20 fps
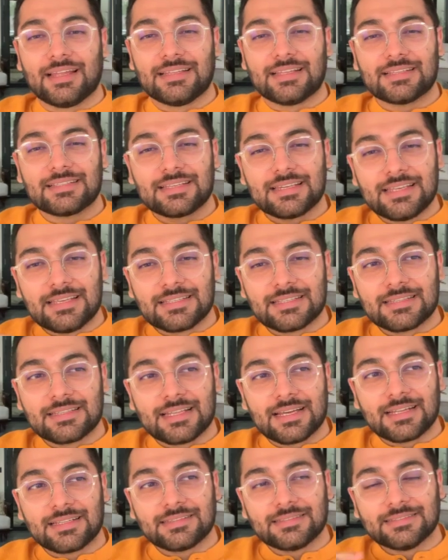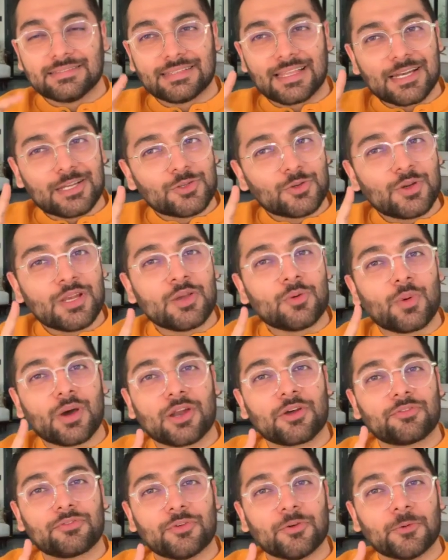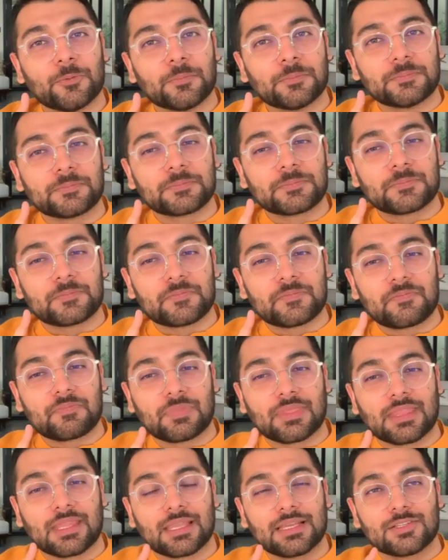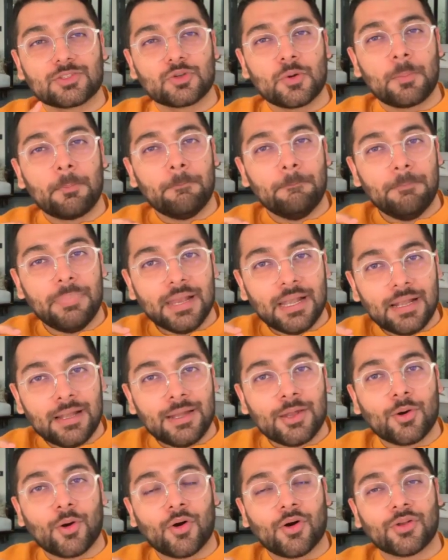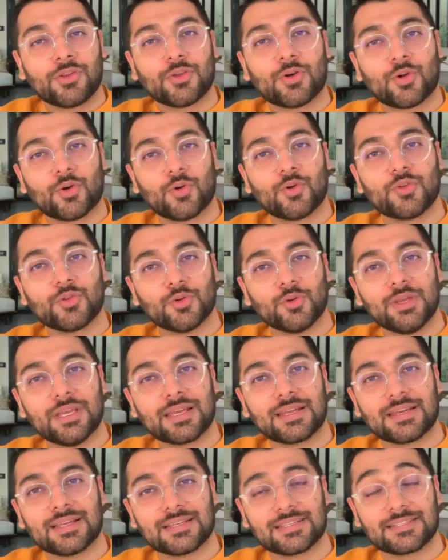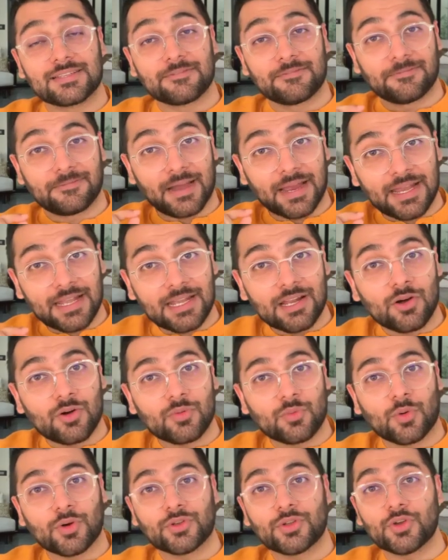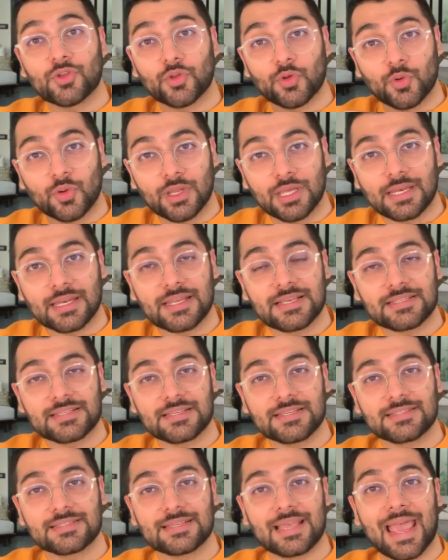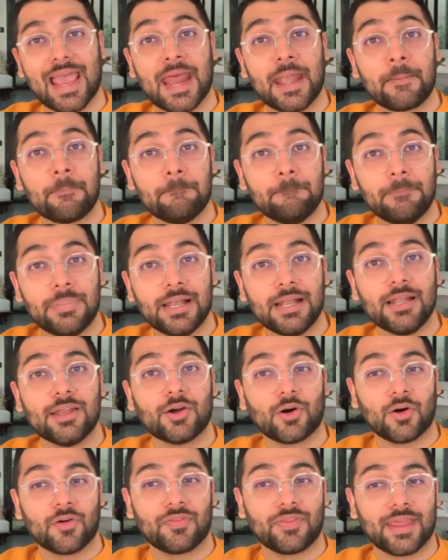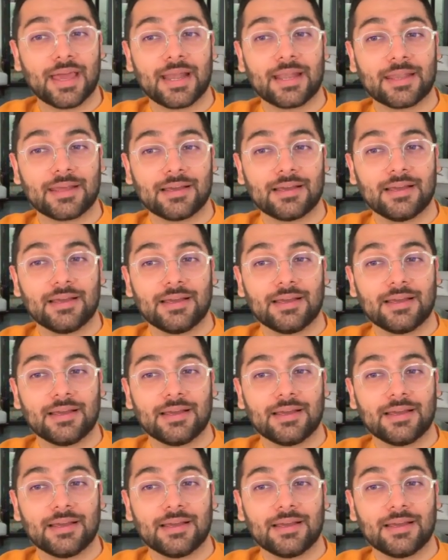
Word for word: There's a reason that there is only one of you. So build on your own uniqueness. Find out what your uniqueness is and build on that.